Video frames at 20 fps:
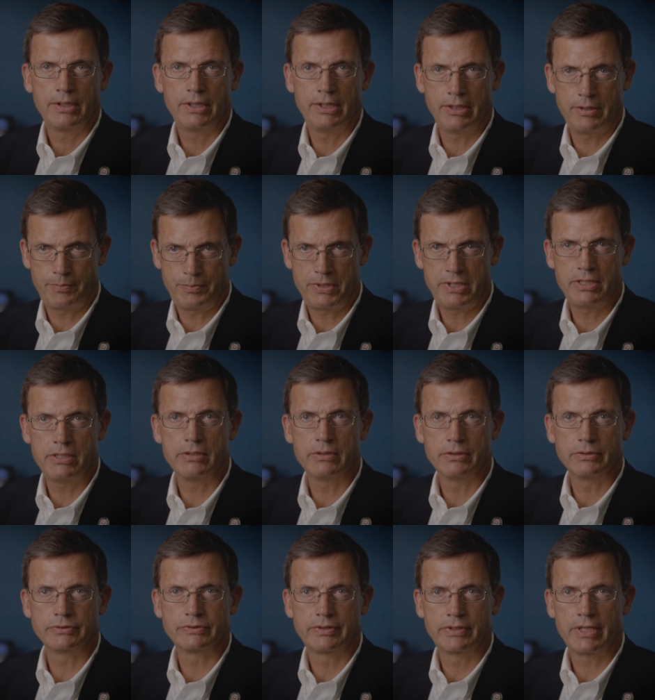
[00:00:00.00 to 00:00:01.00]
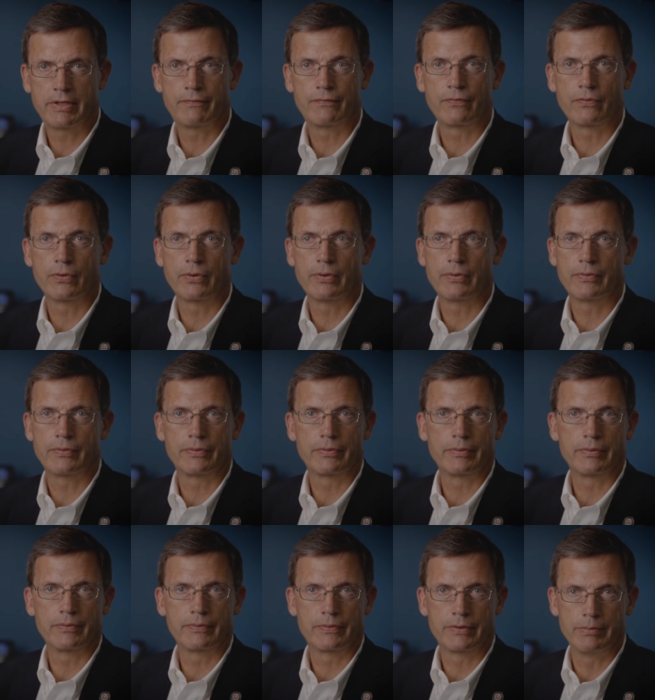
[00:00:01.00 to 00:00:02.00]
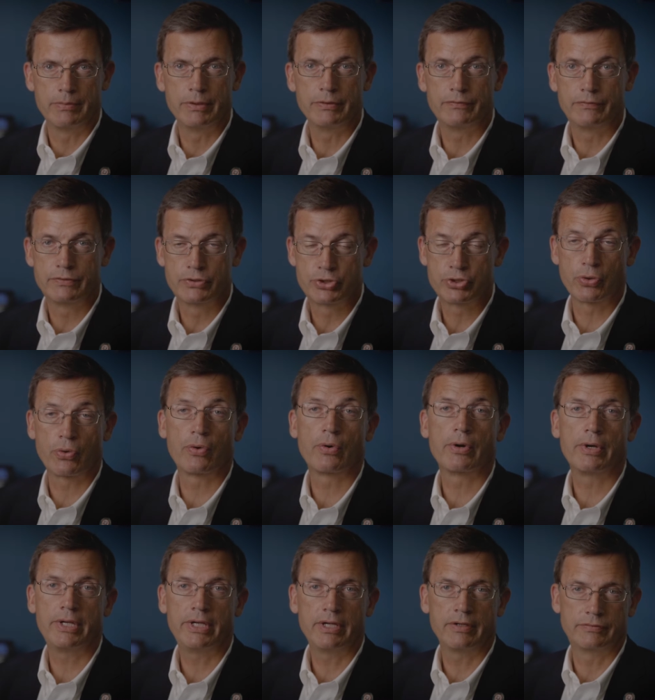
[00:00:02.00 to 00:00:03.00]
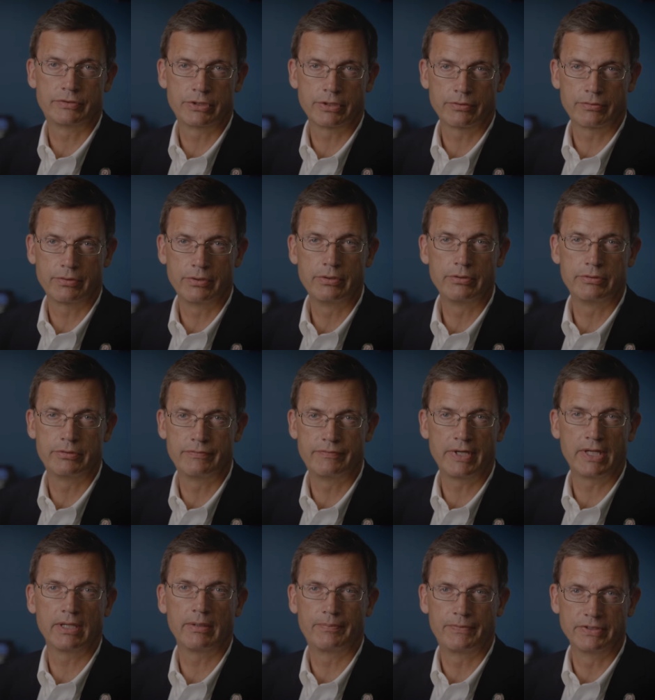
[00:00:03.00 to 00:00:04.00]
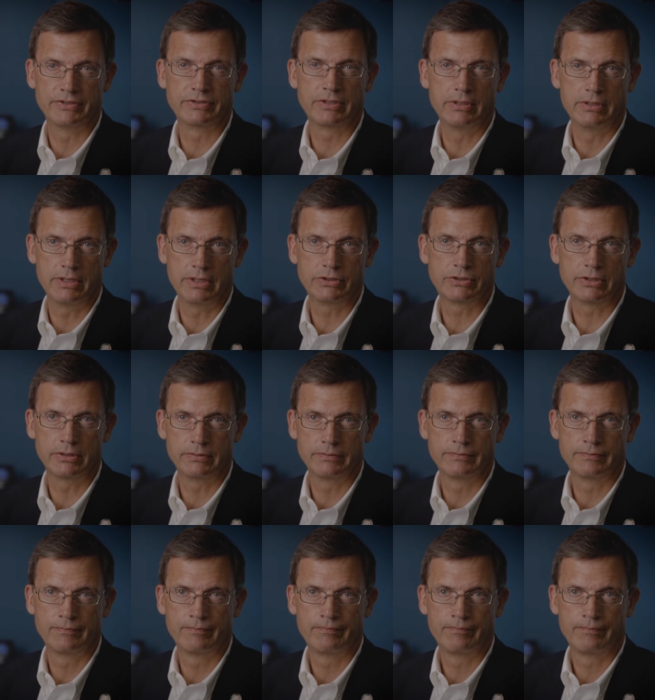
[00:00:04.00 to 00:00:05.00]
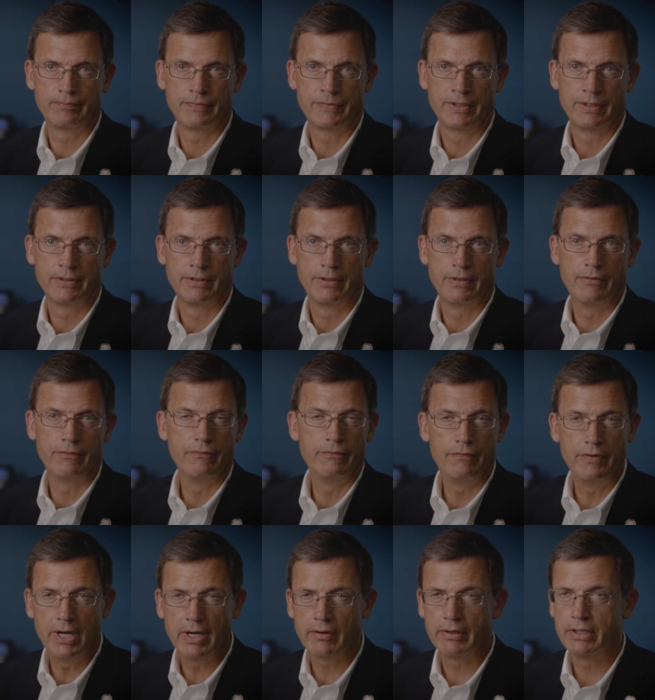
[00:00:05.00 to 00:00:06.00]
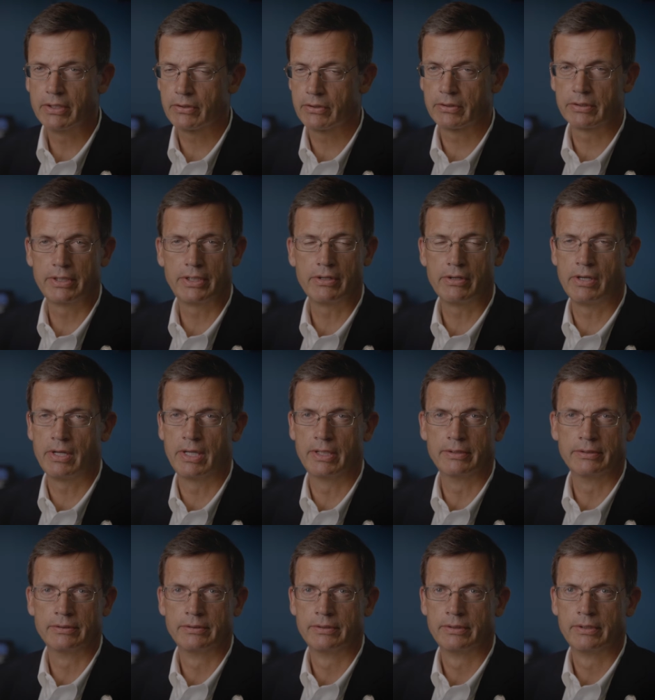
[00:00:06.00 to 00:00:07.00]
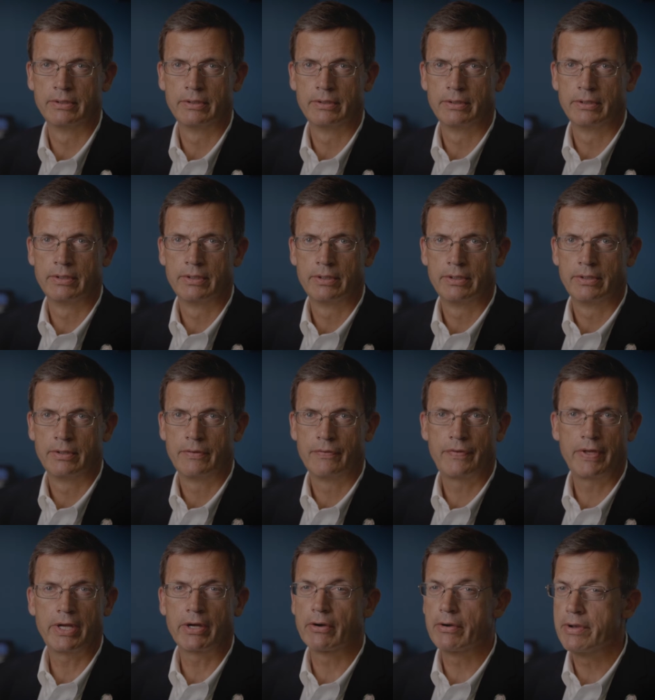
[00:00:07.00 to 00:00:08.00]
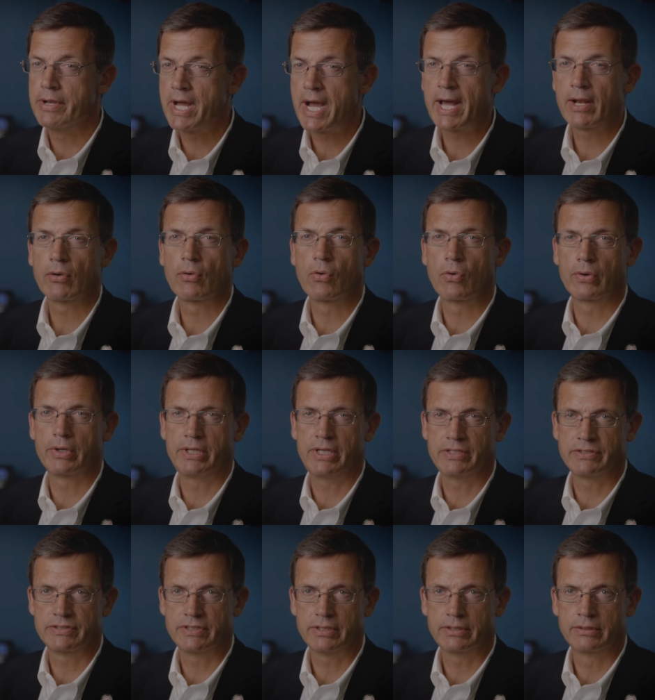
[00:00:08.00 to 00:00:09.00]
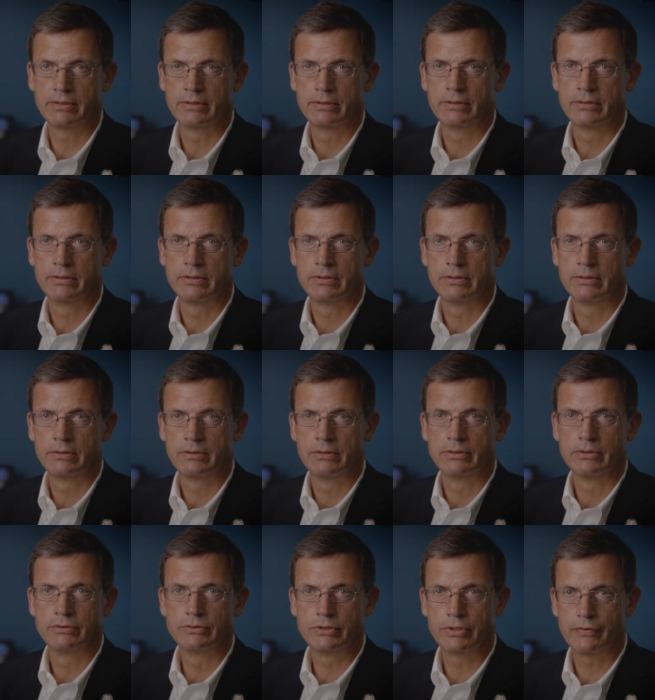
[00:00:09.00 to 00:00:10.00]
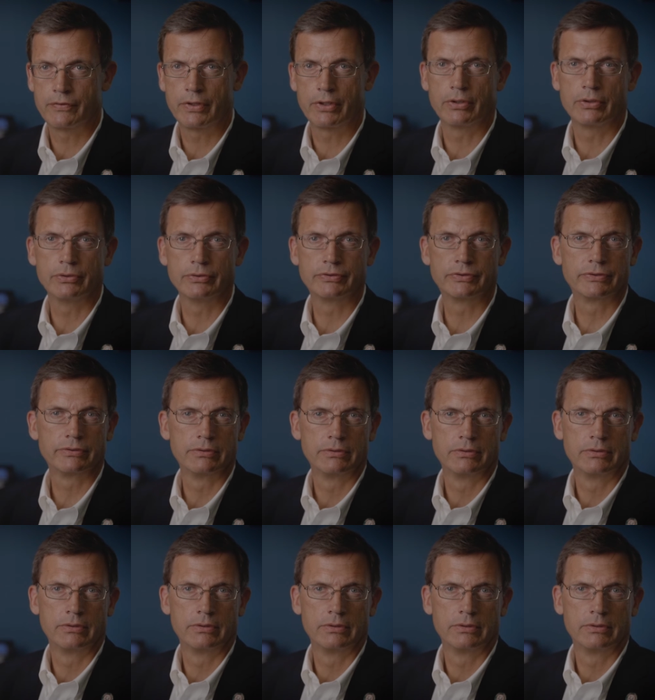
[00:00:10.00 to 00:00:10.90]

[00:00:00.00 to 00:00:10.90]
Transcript: it appears that for the majority of children who develop this condition, very early on, they are not orienting to those